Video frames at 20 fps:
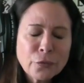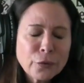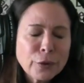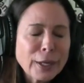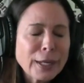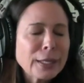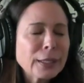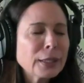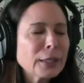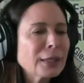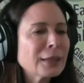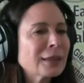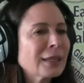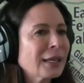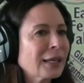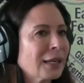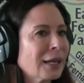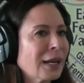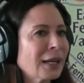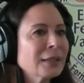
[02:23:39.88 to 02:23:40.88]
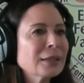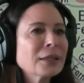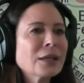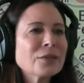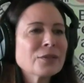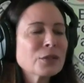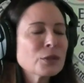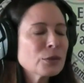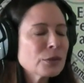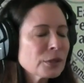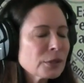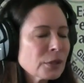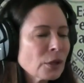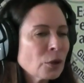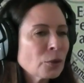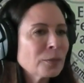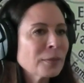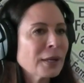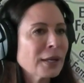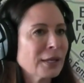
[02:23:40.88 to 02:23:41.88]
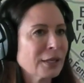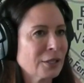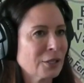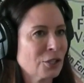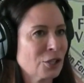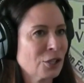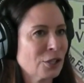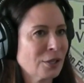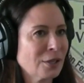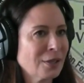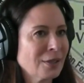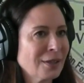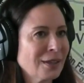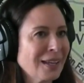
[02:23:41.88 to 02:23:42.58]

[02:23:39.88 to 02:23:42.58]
for anything. I love you so much. Really,